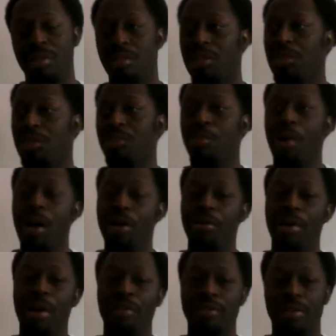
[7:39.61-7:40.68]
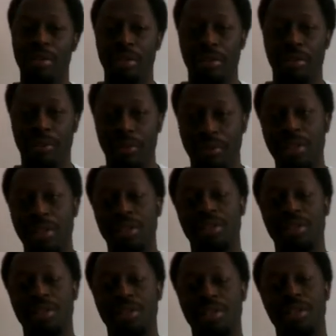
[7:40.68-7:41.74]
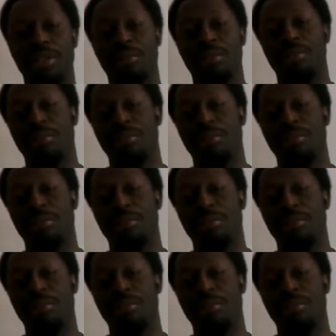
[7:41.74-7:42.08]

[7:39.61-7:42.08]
So this is why you have to fellowship.